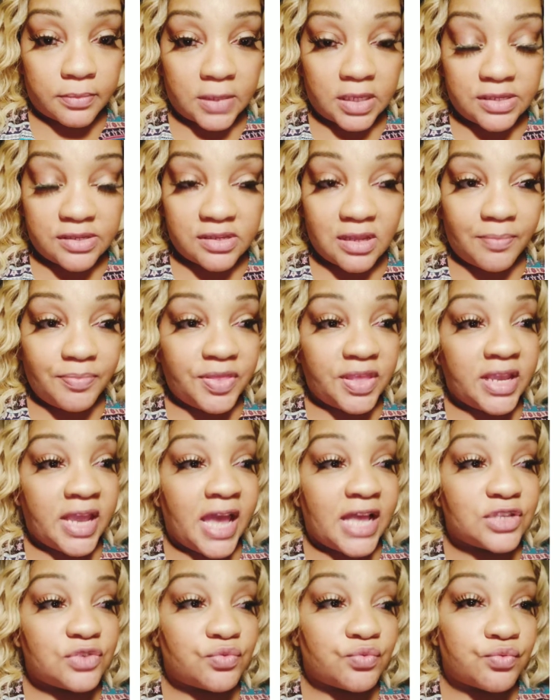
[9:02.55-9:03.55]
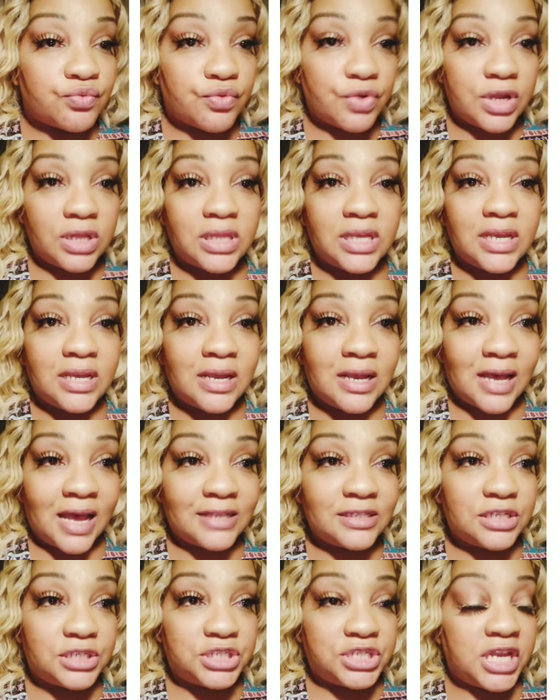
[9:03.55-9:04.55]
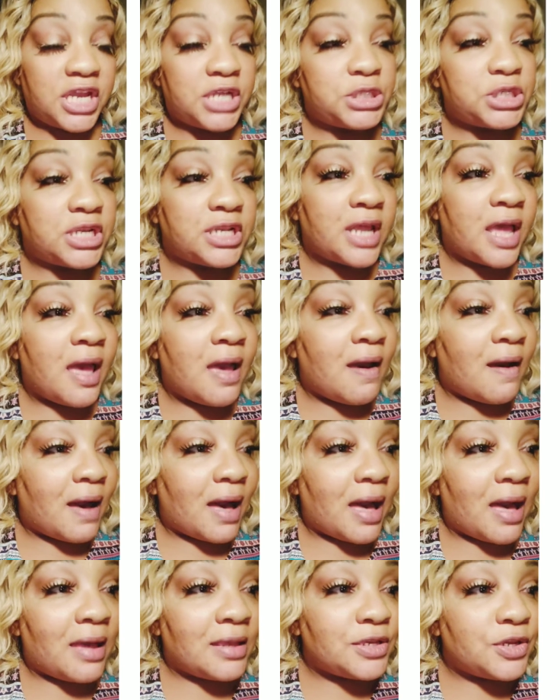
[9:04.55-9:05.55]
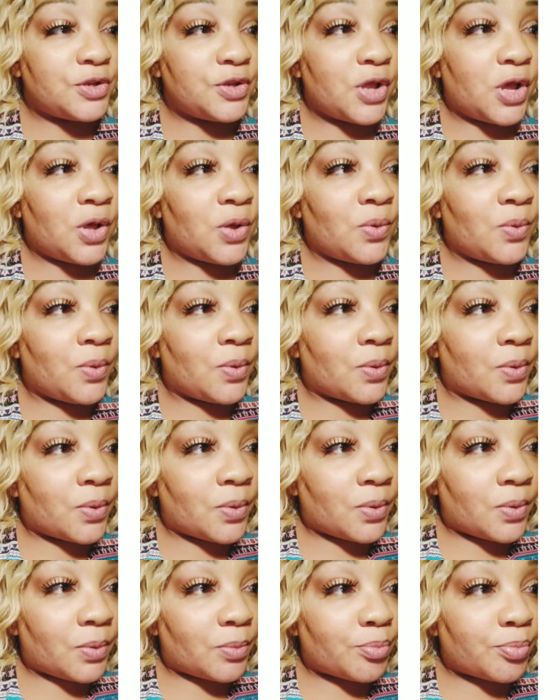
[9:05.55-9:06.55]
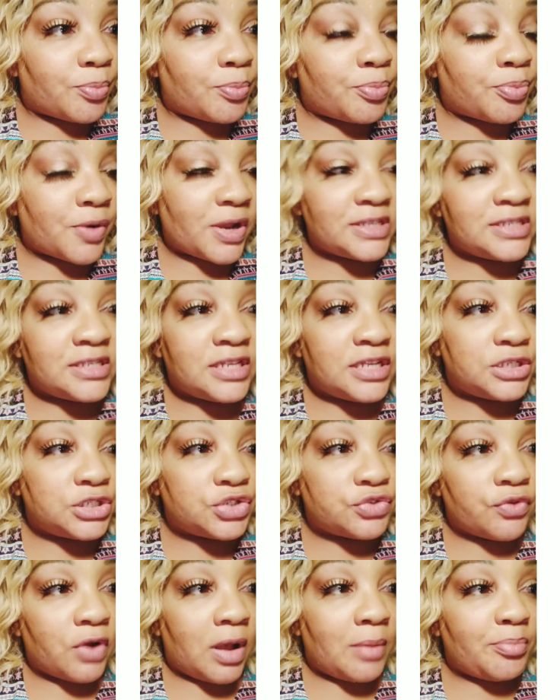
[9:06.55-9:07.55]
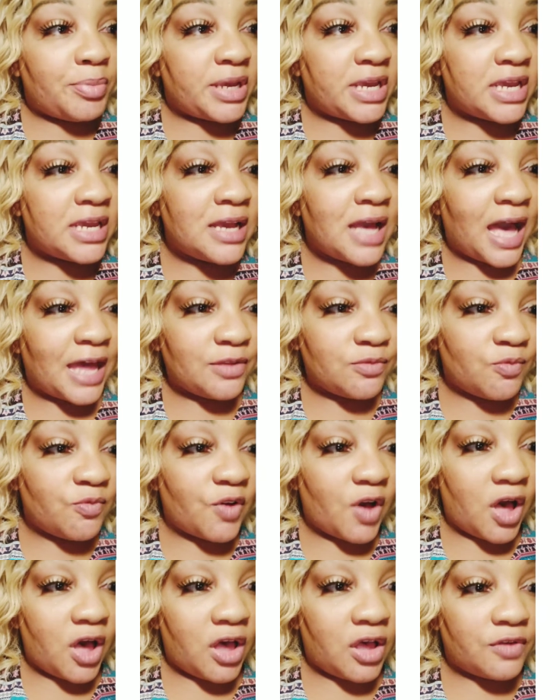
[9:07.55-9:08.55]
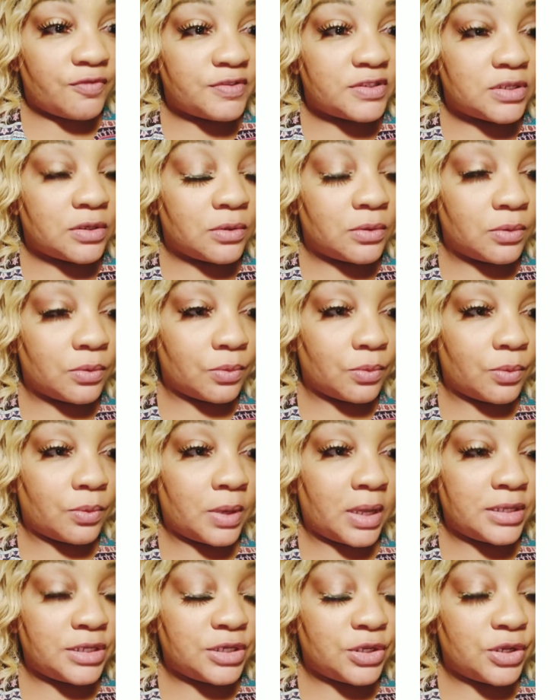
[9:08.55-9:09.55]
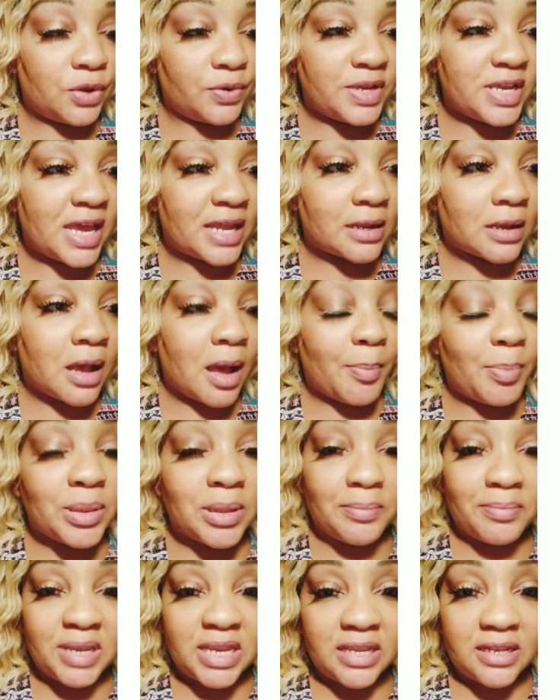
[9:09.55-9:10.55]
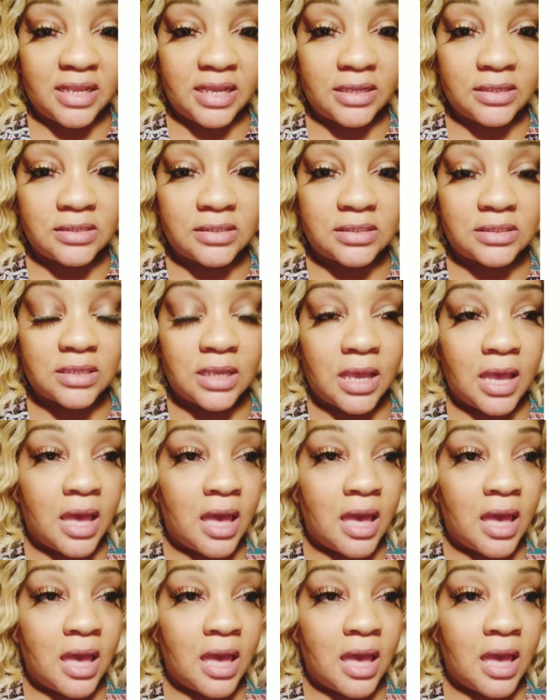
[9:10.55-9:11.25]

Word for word: Something has really got to change. And, you know, President Trump, he got involved. You know, he had a couple of meetings.